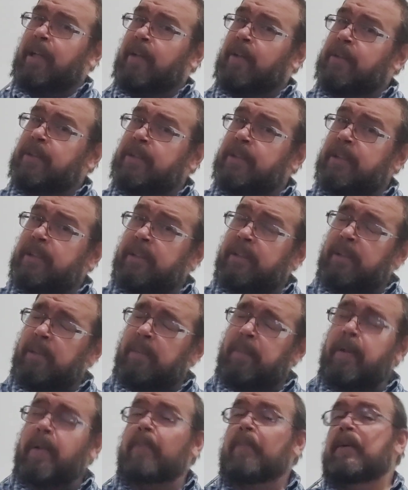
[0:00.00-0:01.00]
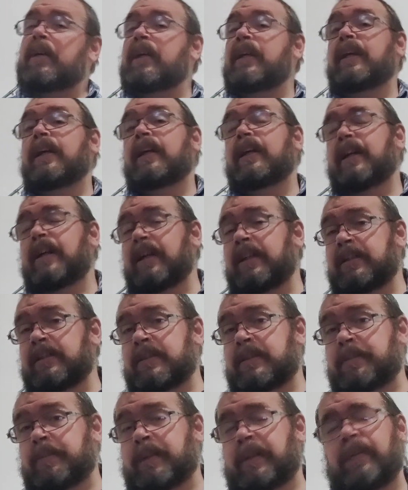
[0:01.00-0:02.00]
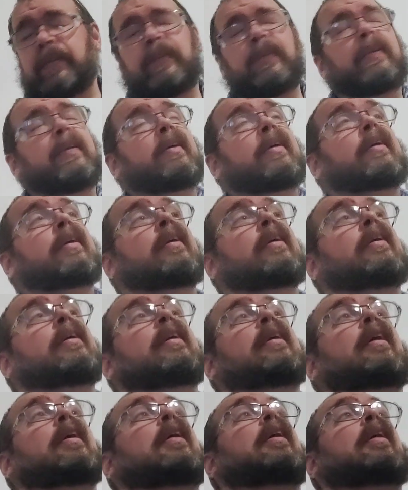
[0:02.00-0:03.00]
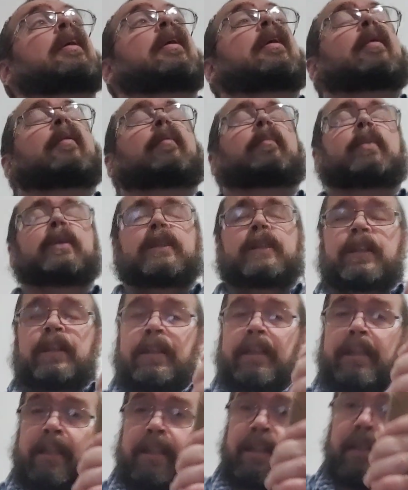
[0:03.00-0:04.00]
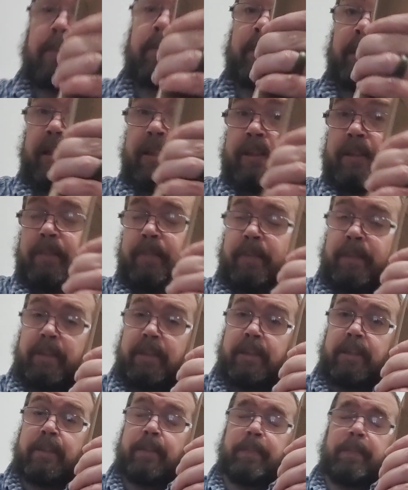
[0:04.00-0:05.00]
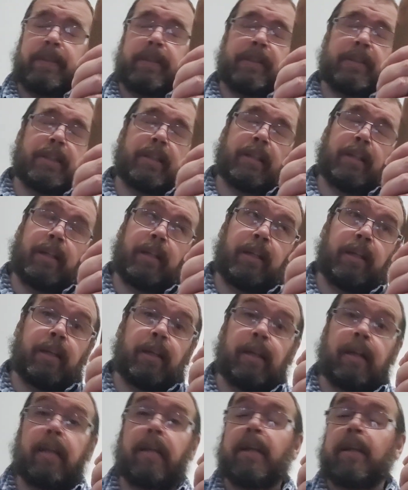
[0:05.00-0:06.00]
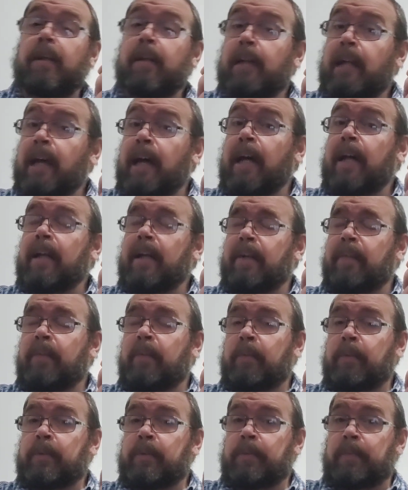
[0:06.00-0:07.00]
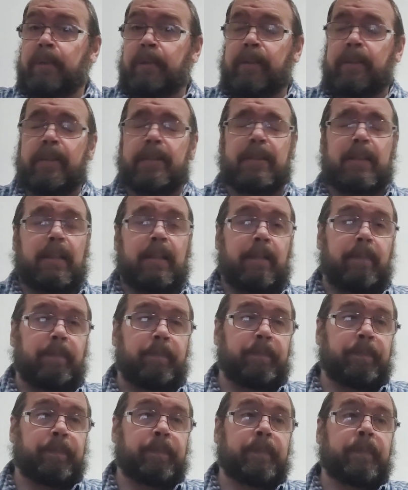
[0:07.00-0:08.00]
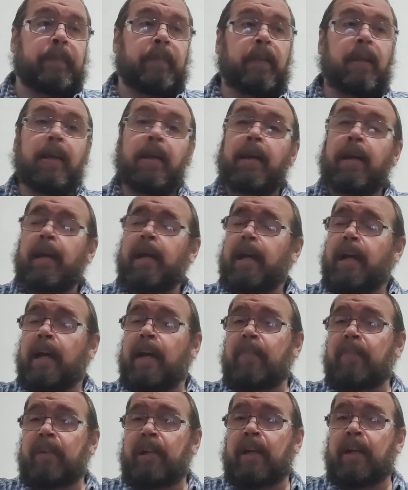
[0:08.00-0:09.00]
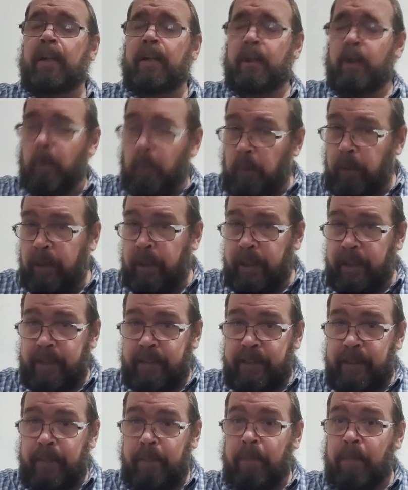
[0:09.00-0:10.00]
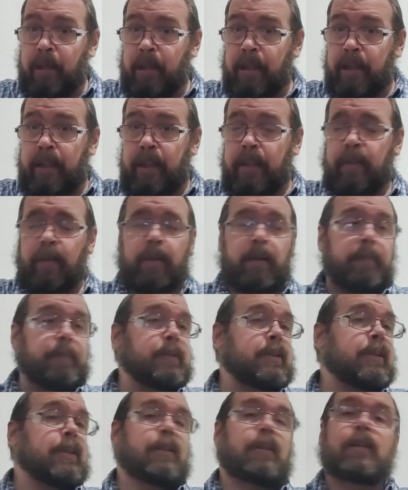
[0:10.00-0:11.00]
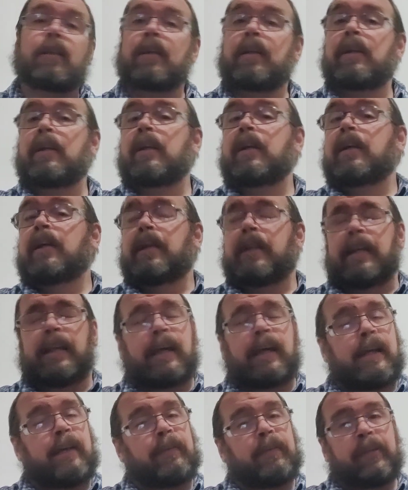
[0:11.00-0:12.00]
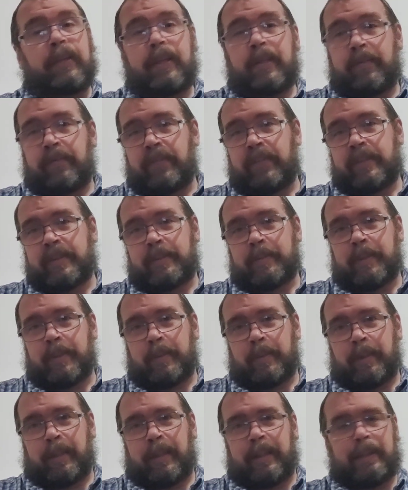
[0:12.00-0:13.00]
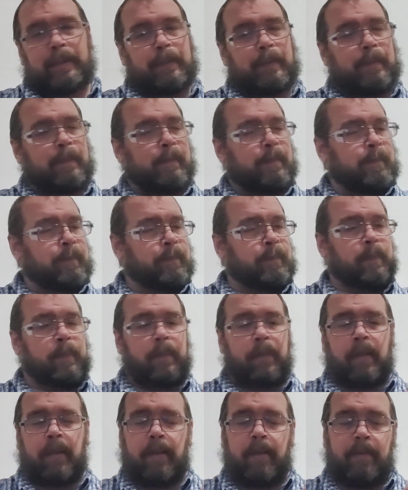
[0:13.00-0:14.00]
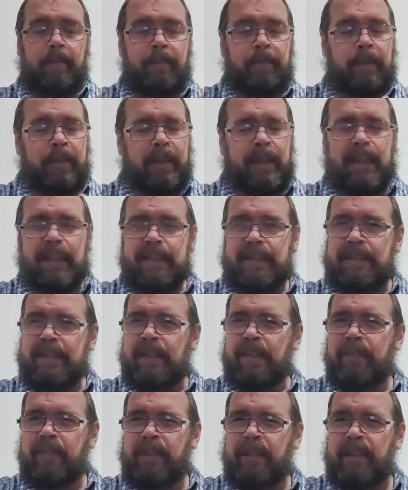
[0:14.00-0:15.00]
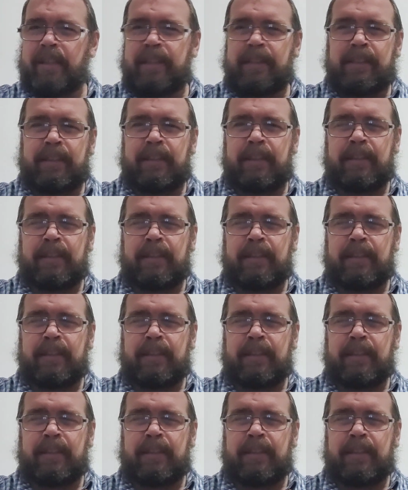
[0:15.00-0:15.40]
cost you a little bit of money at a gunsmith, but you need to make some adjustments. Not everyone's built the same. I've got no legs and monkey arms. Not everything fits me right. But an 870s,